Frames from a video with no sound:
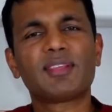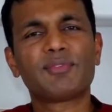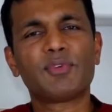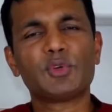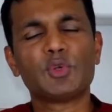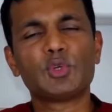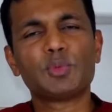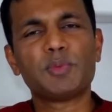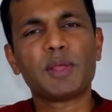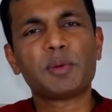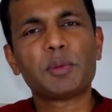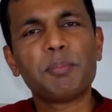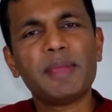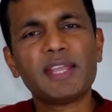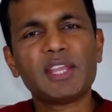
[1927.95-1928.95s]
for you to be able to
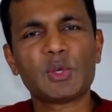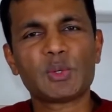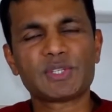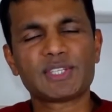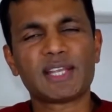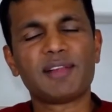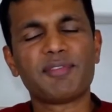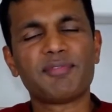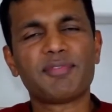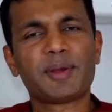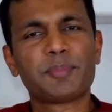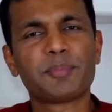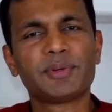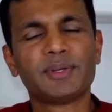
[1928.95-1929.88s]
pick yourself up.